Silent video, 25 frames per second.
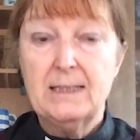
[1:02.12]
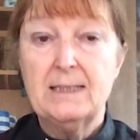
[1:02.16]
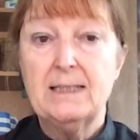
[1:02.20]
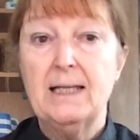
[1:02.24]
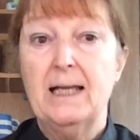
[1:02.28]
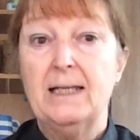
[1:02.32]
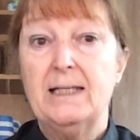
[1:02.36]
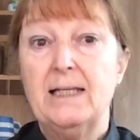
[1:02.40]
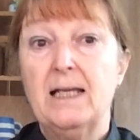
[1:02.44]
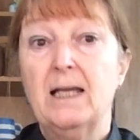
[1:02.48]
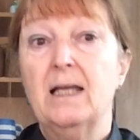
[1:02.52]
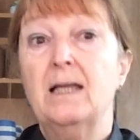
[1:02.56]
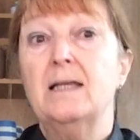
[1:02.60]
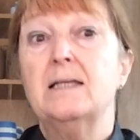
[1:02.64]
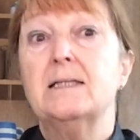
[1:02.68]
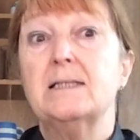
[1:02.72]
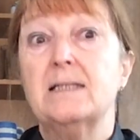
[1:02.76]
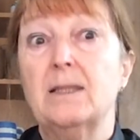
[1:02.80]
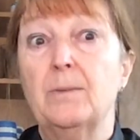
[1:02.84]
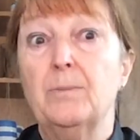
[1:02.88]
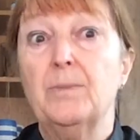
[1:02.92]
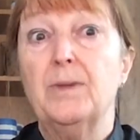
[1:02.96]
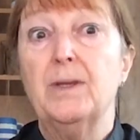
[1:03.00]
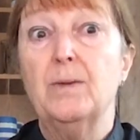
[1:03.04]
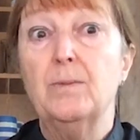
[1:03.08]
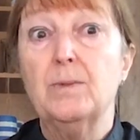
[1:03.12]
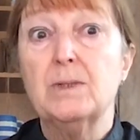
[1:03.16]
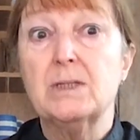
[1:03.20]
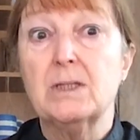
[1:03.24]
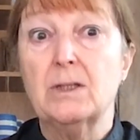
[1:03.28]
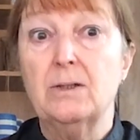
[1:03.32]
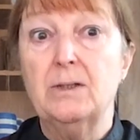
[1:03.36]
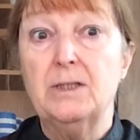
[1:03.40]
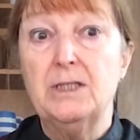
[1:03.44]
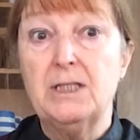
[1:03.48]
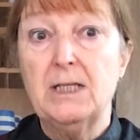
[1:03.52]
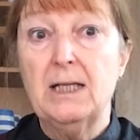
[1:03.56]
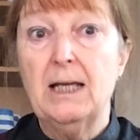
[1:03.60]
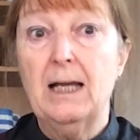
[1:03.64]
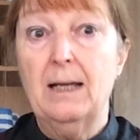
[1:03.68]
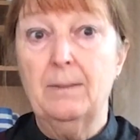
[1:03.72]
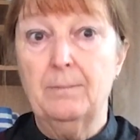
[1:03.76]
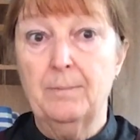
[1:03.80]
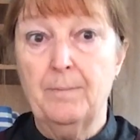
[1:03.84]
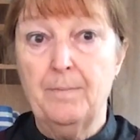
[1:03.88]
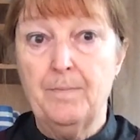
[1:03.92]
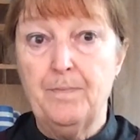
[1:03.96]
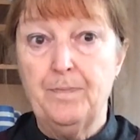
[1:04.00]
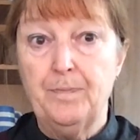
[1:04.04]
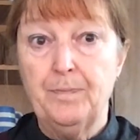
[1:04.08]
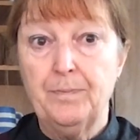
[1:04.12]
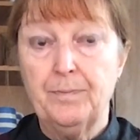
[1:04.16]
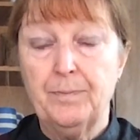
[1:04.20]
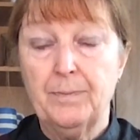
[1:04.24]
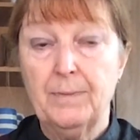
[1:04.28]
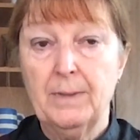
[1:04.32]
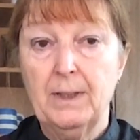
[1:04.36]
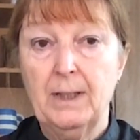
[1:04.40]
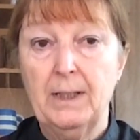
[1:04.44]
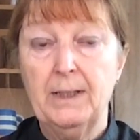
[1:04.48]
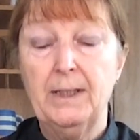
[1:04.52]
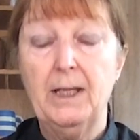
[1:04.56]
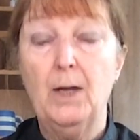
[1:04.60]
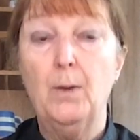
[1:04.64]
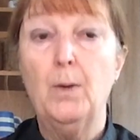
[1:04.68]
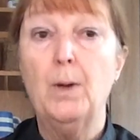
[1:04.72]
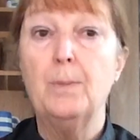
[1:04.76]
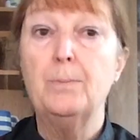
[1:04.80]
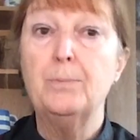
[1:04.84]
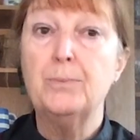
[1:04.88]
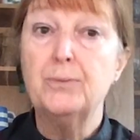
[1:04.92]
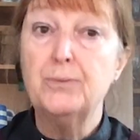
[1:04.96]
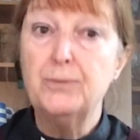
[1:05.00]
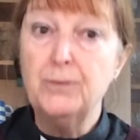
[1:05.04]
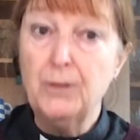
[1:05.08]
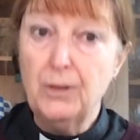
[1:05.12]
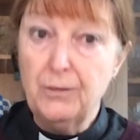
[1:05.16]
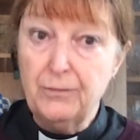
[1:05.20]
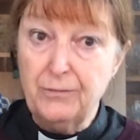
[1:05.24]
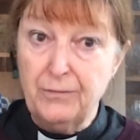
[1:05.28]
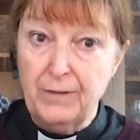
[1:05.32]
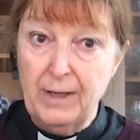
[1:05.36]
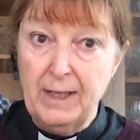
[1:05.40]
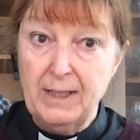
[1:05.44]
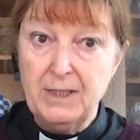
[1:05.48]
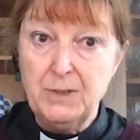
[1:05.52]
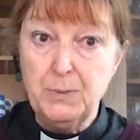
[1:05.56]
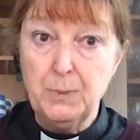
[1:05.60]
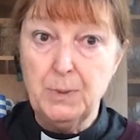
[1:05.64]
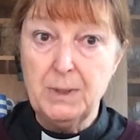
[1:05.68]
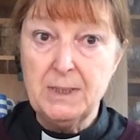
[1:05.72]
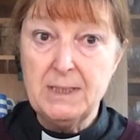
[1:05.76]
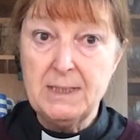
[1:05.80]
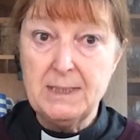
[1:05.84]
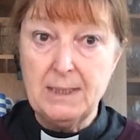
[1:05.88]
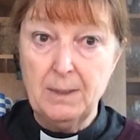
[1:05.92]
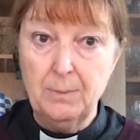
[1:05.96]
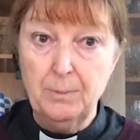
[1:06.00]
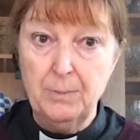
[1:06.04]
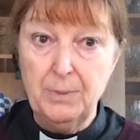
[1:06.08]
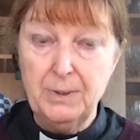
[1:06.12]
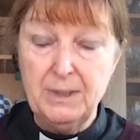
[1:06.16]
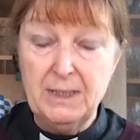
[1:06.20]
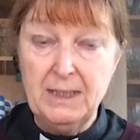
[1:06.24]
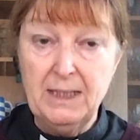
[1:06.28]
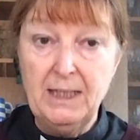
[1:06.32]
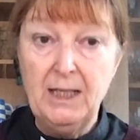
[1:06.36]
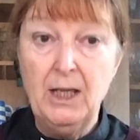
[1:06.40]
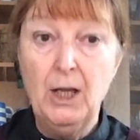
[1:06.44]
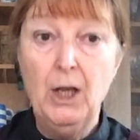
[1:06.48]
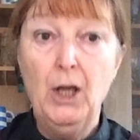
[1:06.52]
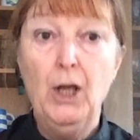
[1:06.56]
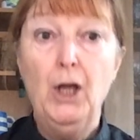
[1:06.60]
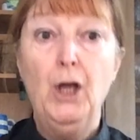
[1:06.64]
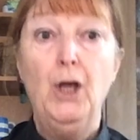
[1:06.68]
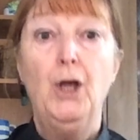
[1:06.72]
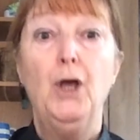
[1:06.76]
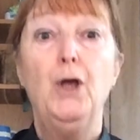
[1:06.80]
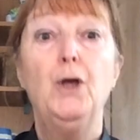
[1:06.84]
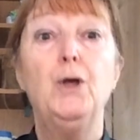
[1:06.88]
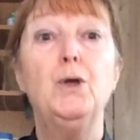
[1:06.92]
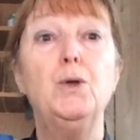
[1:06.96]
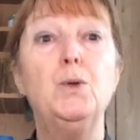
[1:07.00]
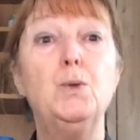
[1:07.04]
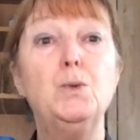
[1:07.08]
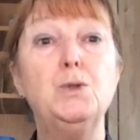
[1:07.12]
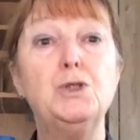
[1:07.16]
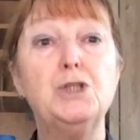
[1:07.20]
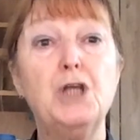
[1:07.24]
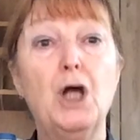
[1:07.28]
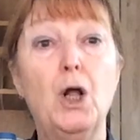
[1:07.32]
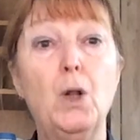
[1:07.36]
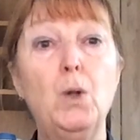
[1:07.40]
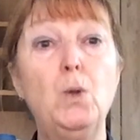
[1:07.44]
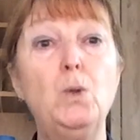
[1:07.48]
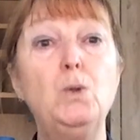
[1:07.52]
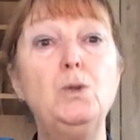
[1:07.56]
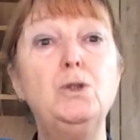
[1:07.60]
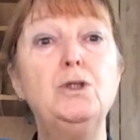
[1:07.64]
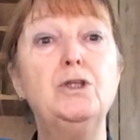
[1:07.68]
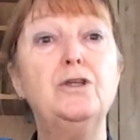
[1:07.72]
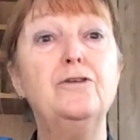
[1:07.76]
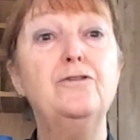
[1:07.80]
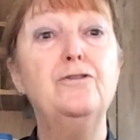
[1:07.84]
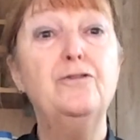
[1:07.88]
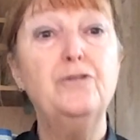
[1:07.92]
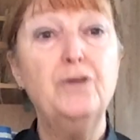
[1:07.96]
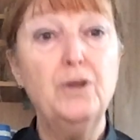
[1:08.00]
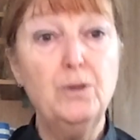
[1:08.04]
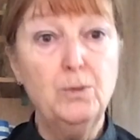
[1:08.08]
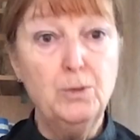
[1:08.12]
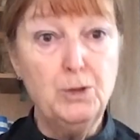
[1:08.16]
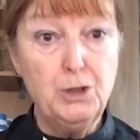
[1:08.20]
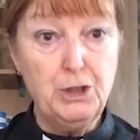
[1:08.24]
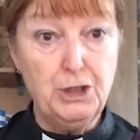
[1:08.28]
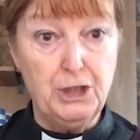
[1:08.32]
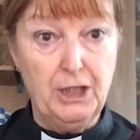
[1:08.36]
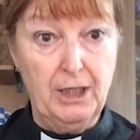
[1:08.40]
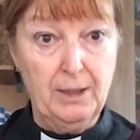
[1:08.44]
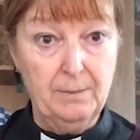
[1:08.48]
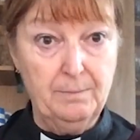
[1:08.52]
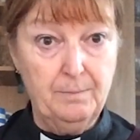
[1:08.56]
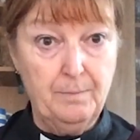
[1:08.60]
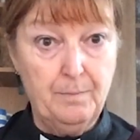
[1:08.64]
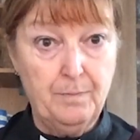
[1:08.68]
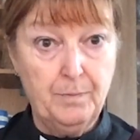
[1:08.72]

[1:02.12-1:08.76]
said something was going to happen. Now, a prophet was somebody who told the future.